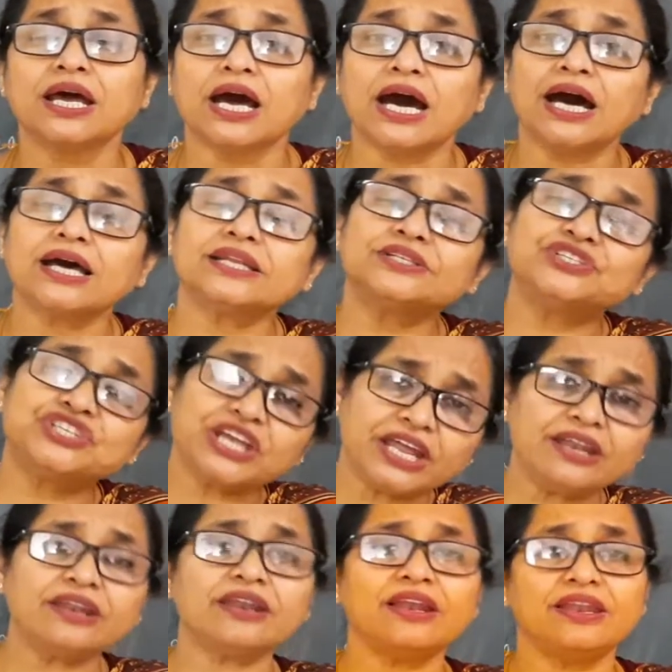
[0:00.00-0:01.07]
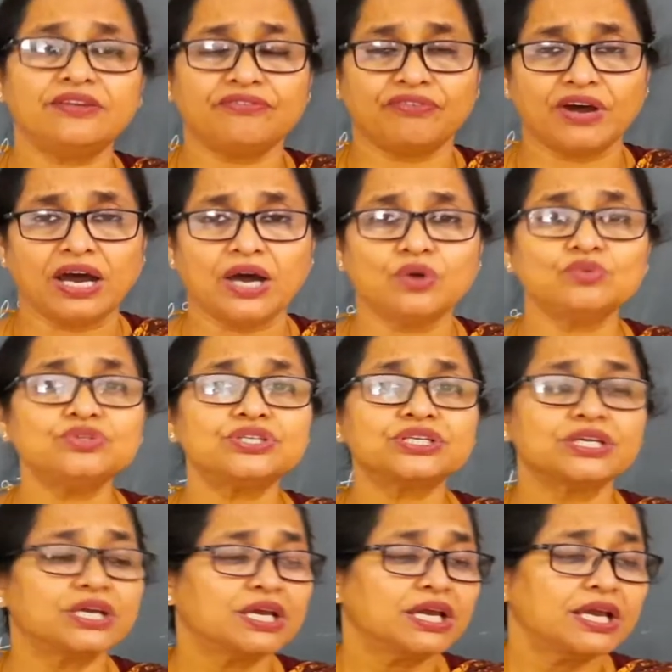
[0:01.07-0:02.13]
are generally found
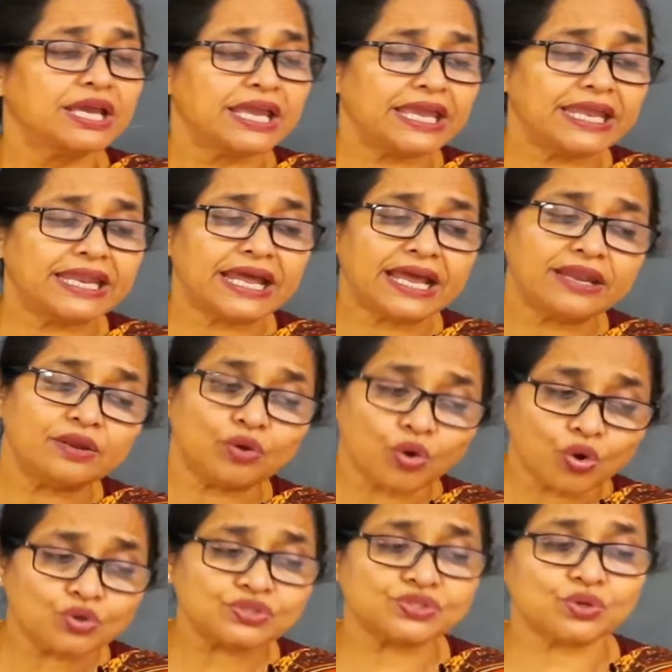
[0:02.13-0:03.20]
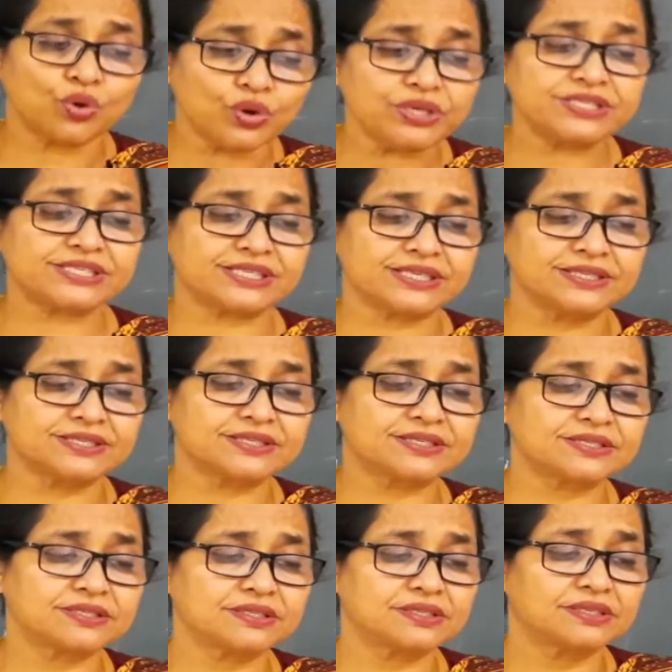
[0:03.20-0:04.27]
in an
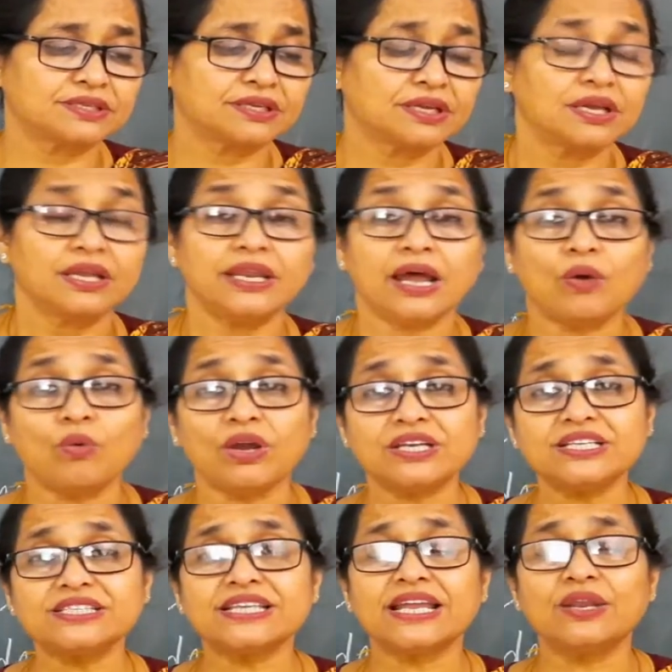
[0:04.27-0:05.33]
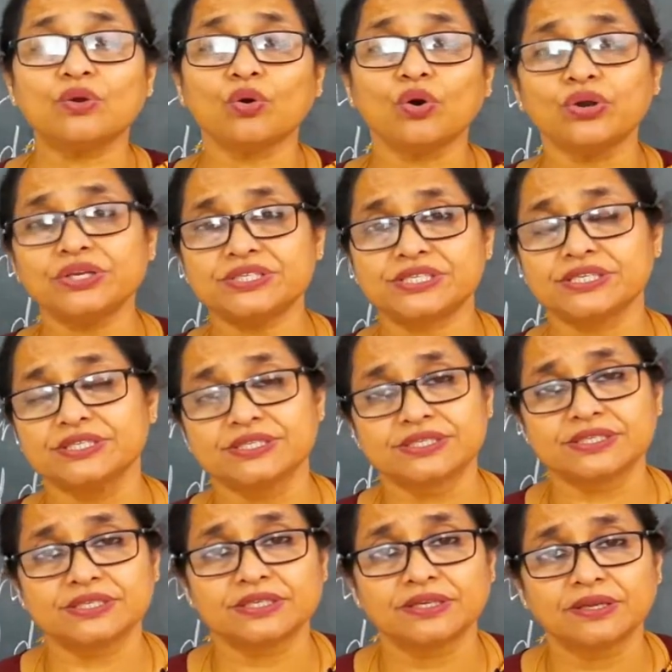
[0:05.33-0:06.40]
oasis. Now, what is an oasis?